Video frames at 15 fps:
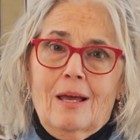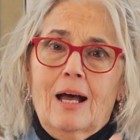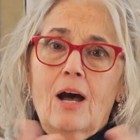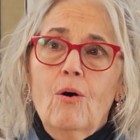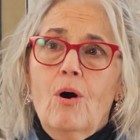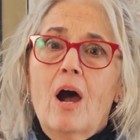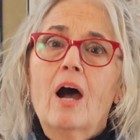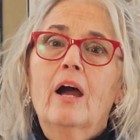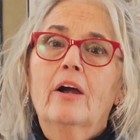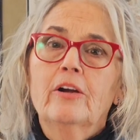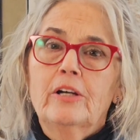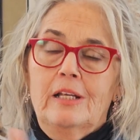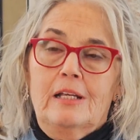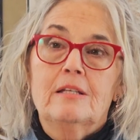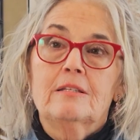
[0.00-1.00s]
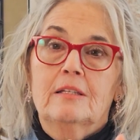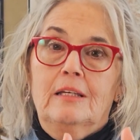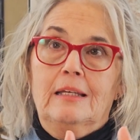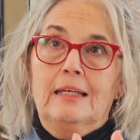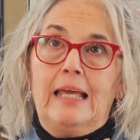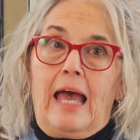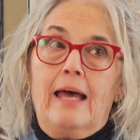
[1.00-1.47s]
How hard is
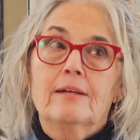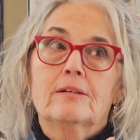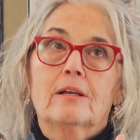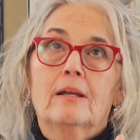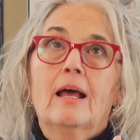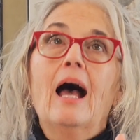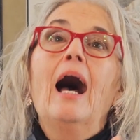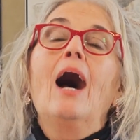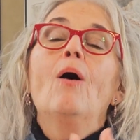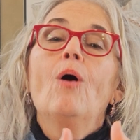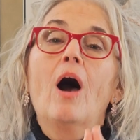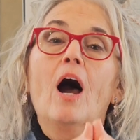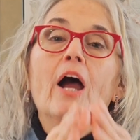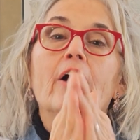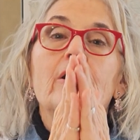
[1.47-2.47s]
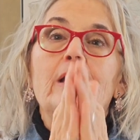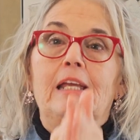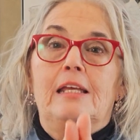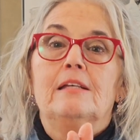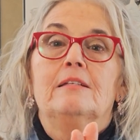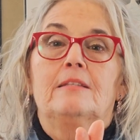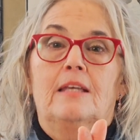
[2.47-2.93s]

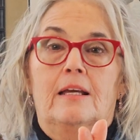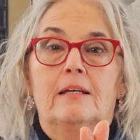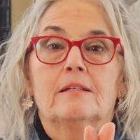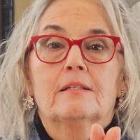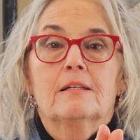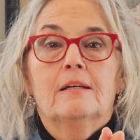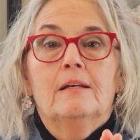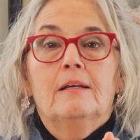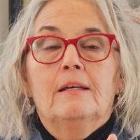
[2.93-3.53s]
it,